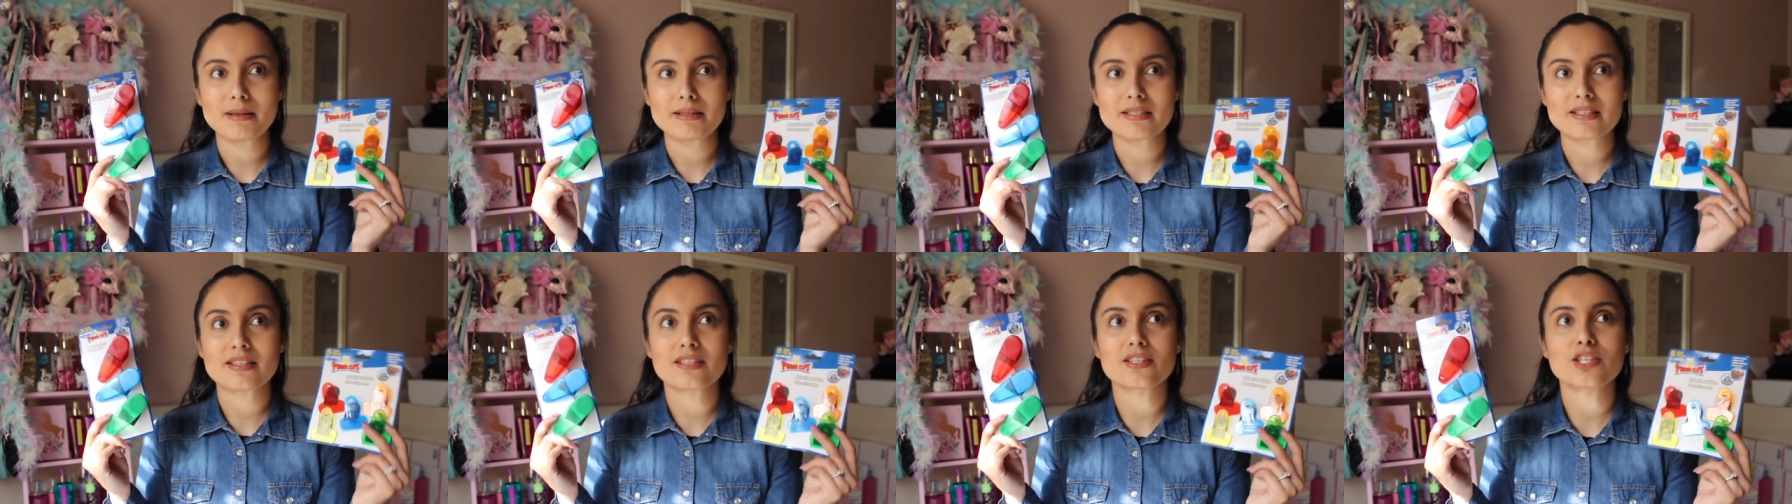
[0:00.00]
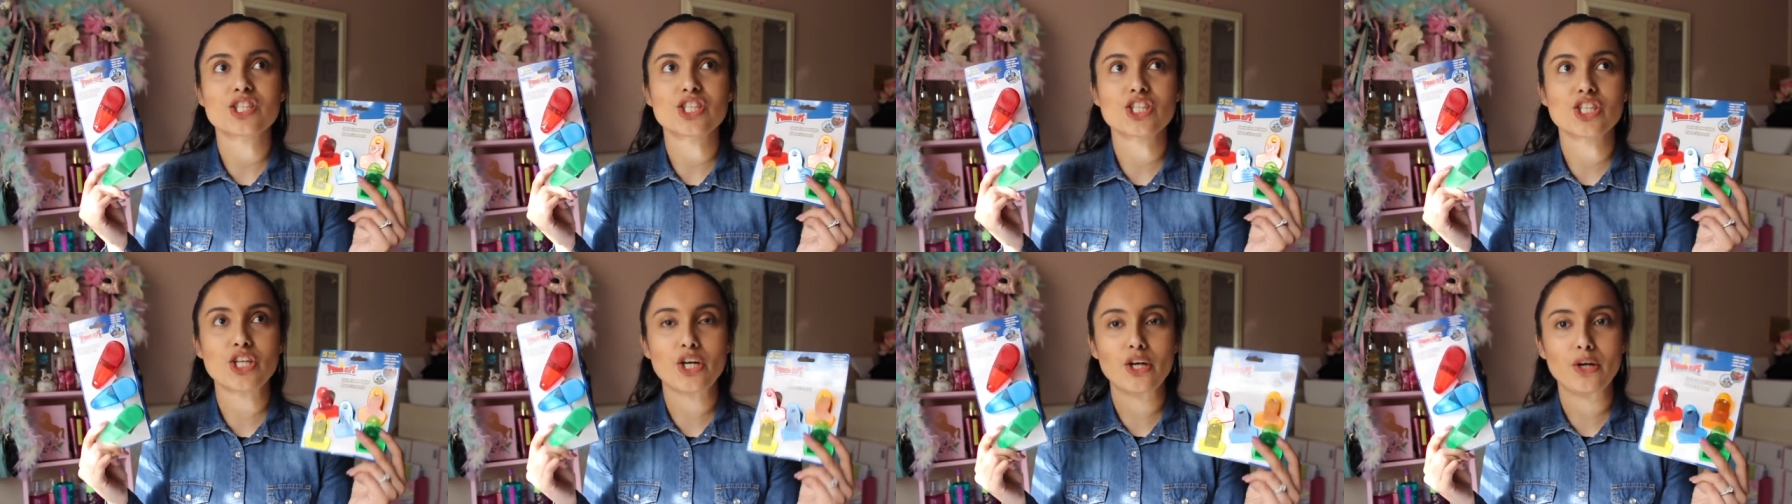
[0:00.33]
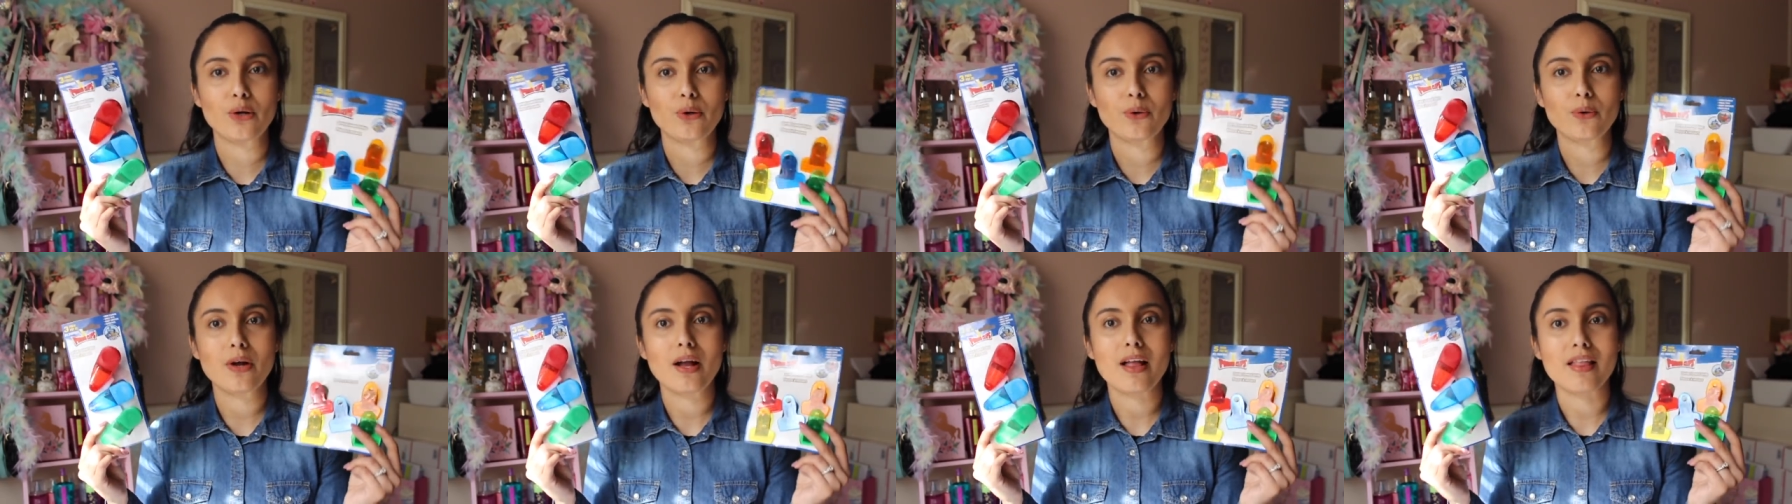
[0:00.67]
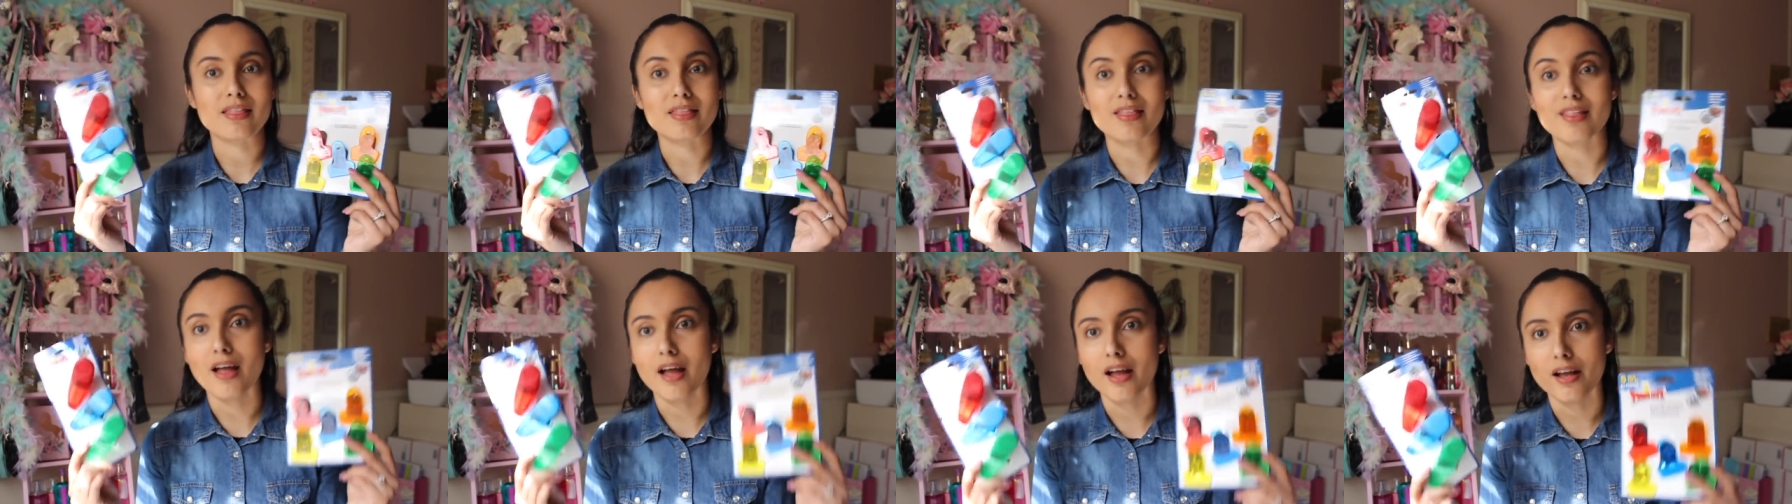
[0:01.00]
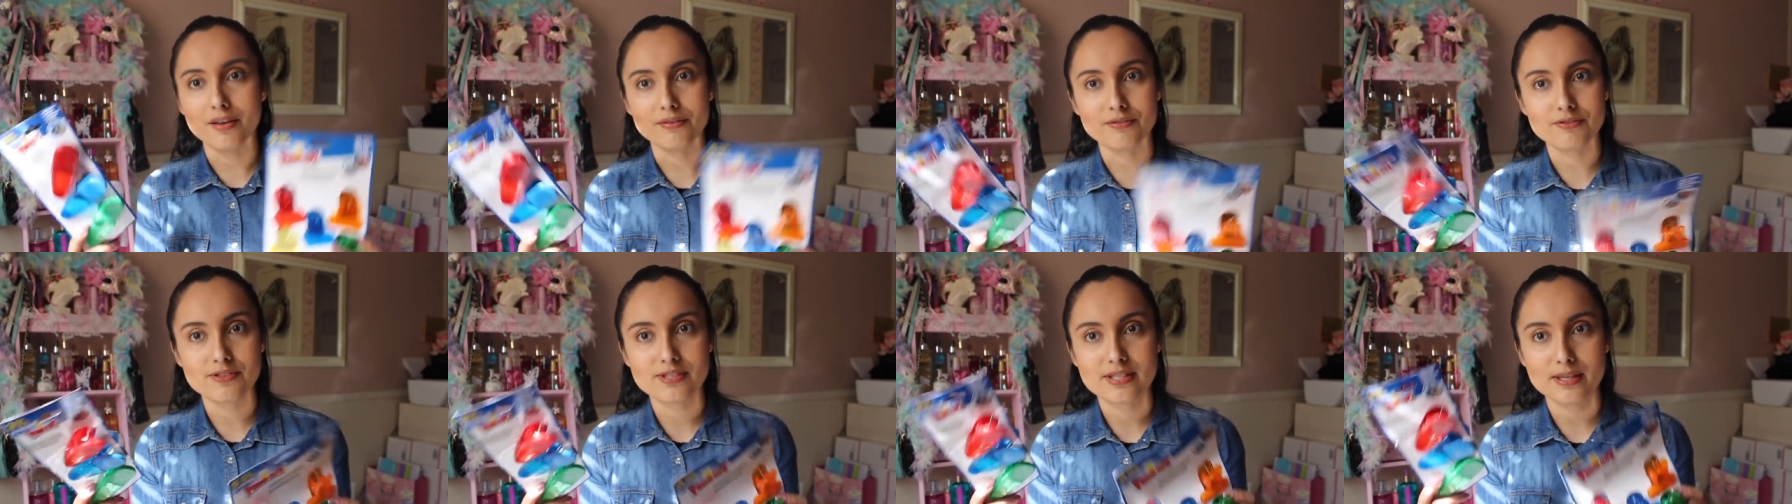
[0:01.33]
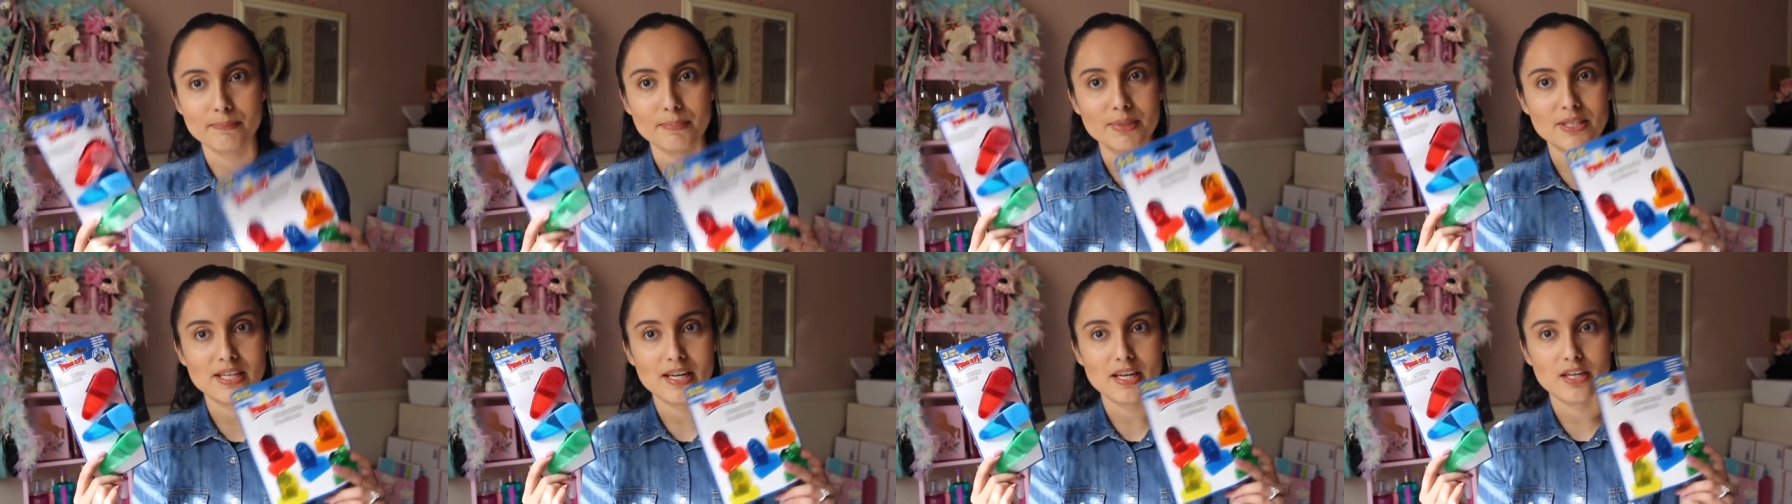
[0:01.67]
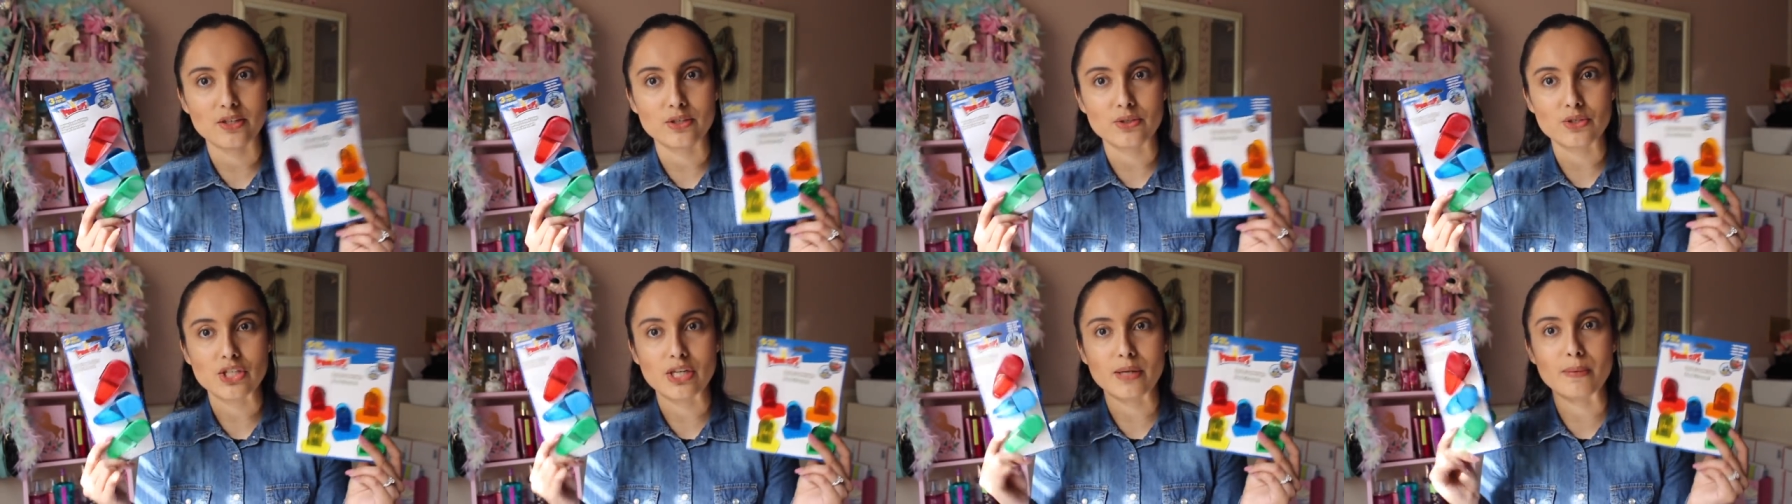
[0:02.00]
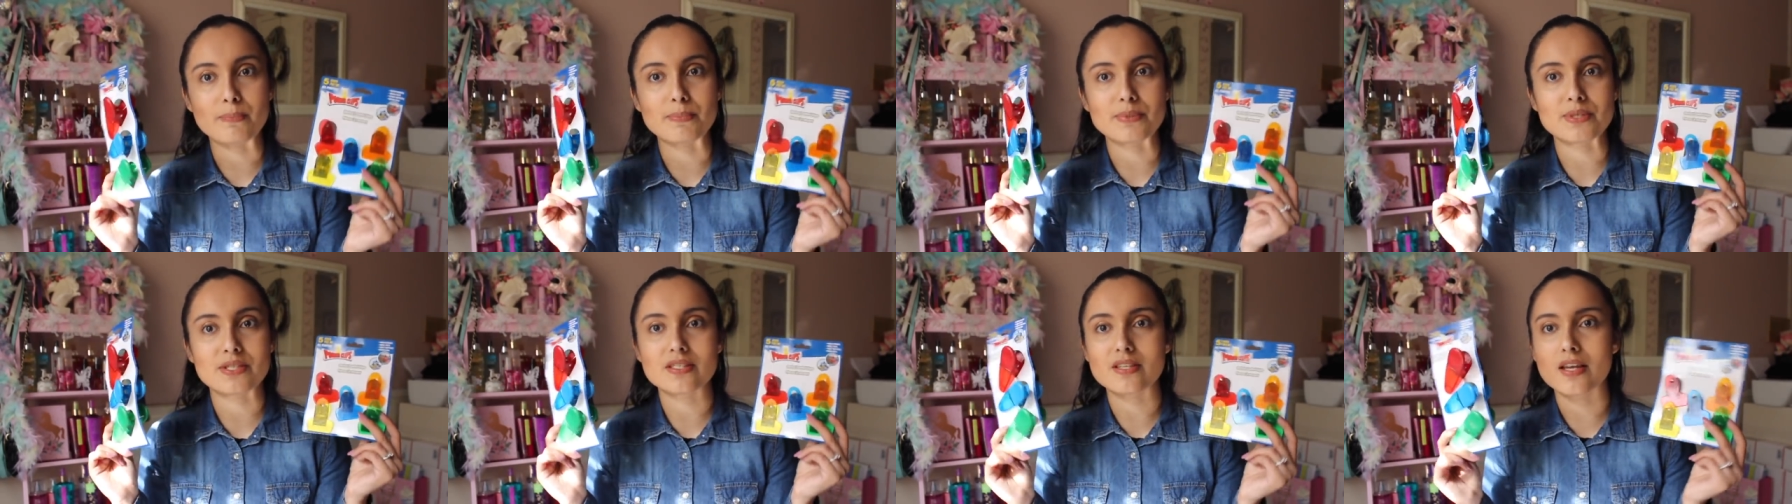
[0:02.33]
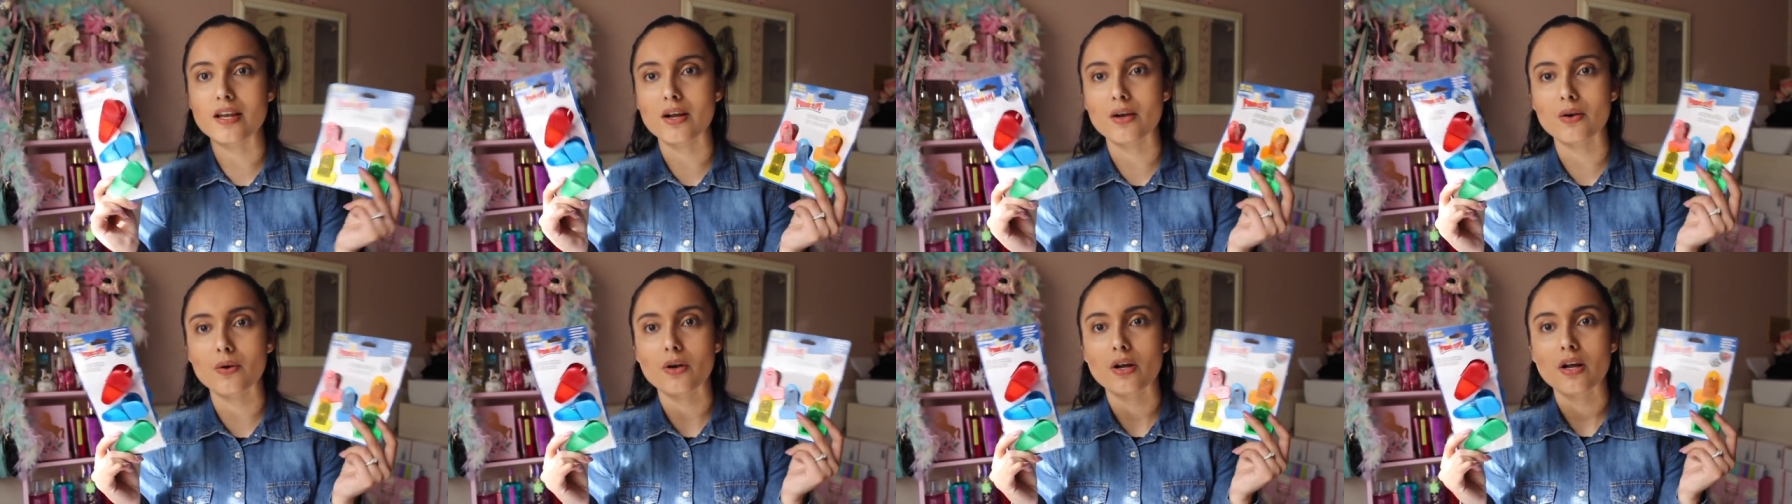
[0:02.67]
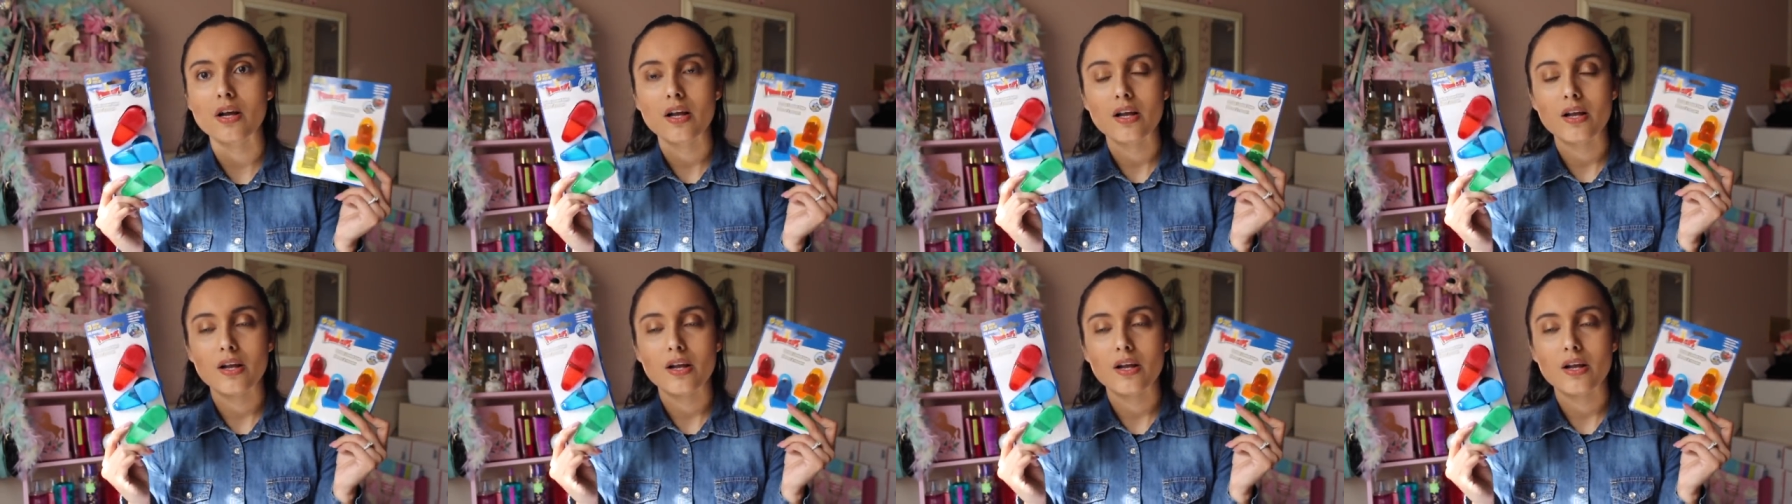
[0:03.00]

Cisco loves potato chips, so